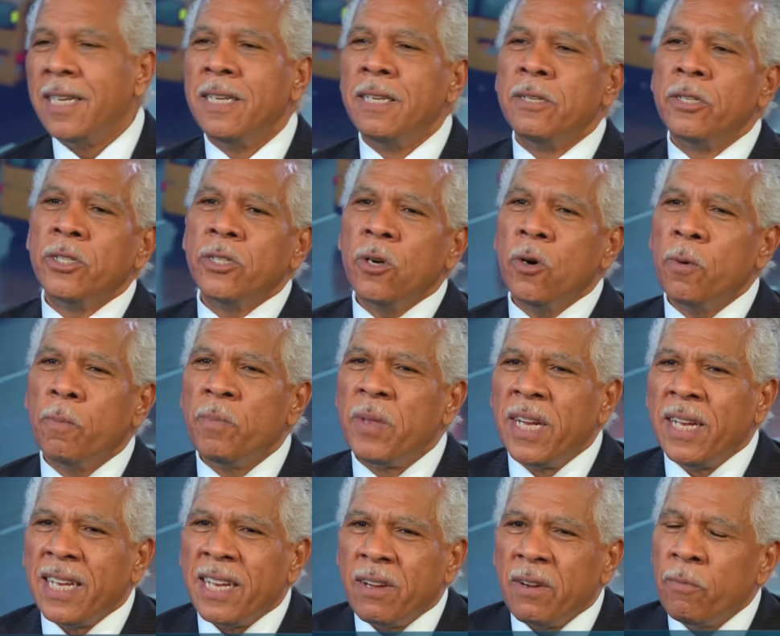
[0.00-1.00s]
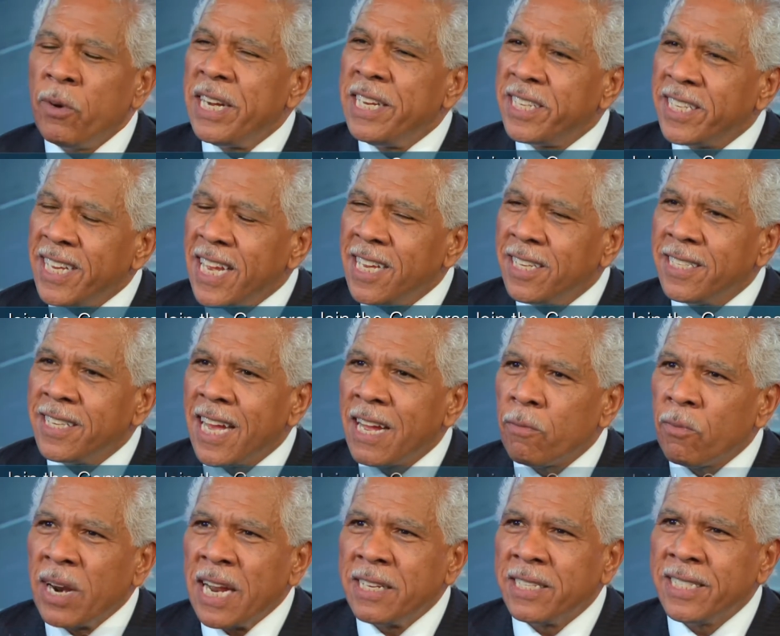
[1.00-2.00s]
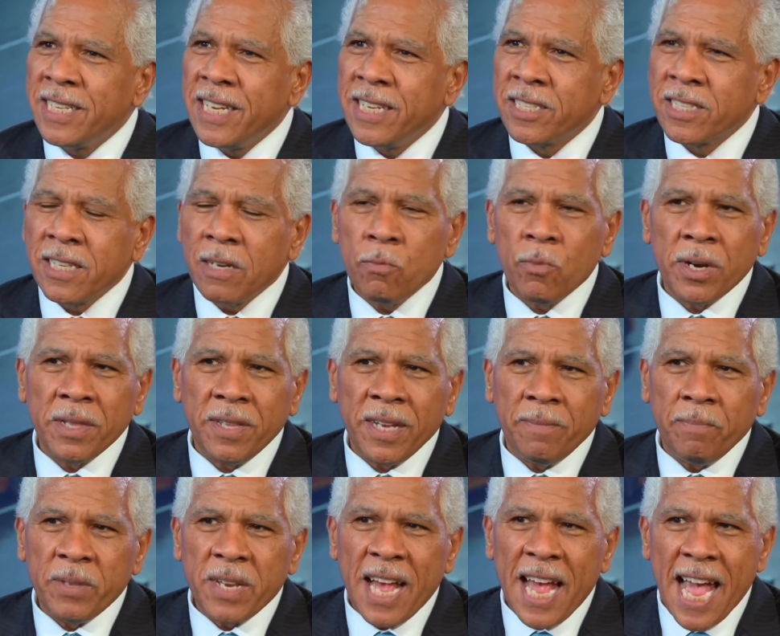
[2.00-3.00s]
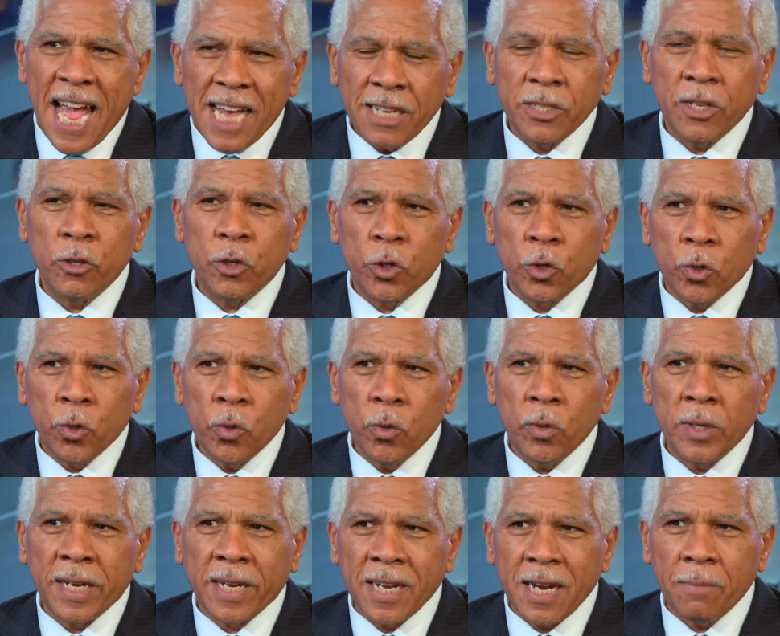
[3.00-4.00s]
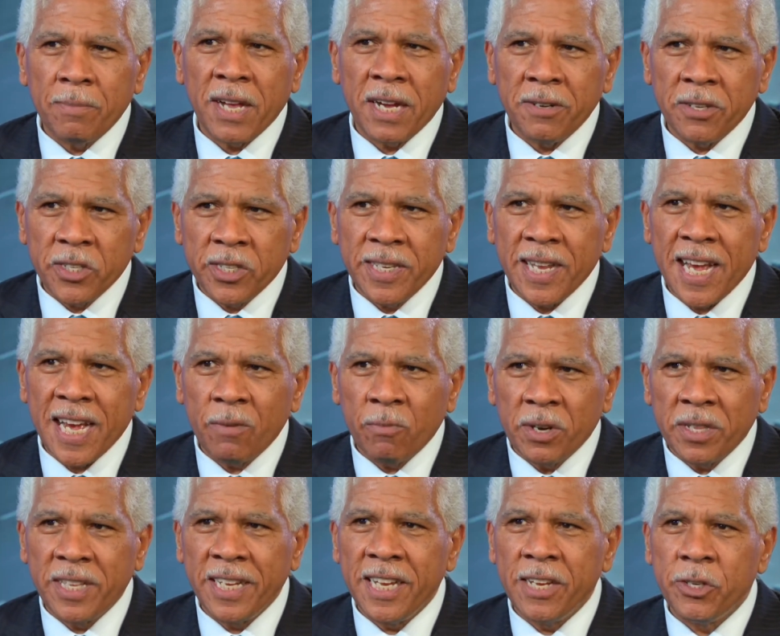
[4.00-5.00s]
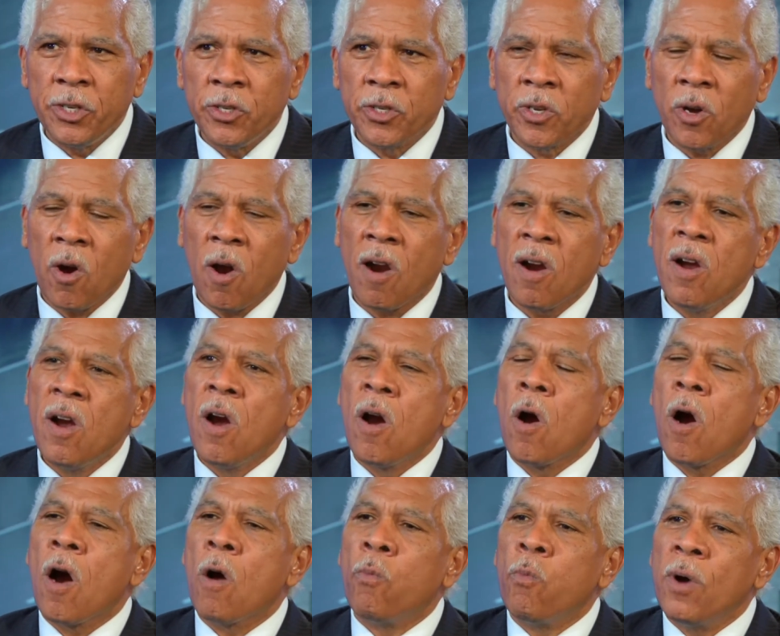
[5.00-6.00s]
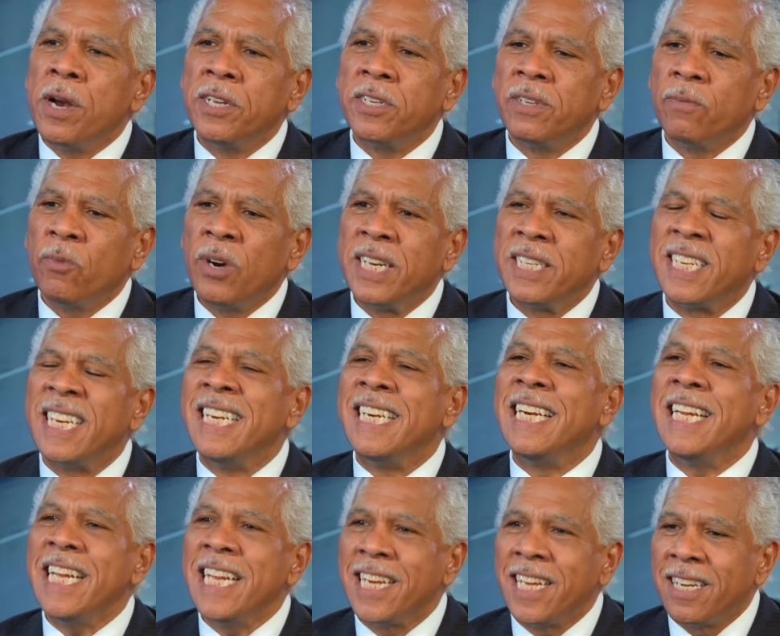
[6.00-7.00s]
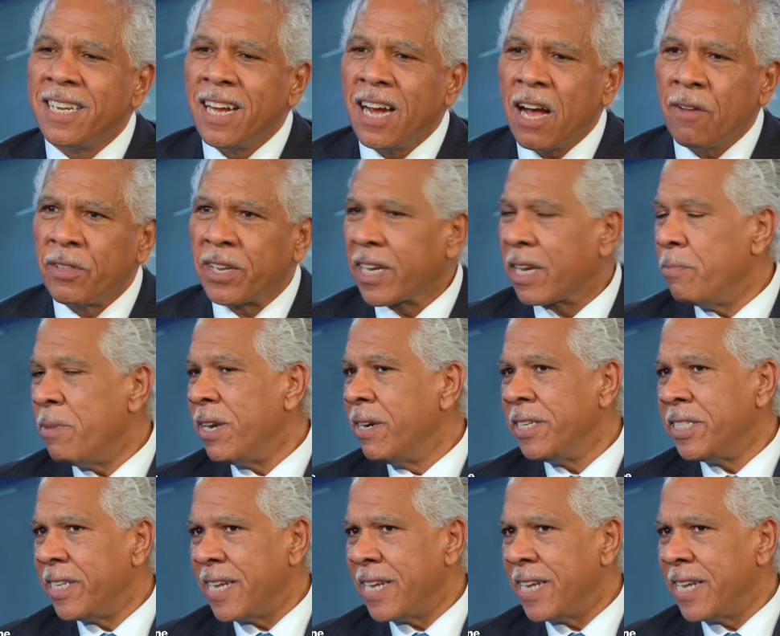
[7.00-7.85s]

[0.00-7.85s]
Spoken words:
So when he says that, what I see is someone that hasn't truly come to understand what the issues are or what is needed of the community.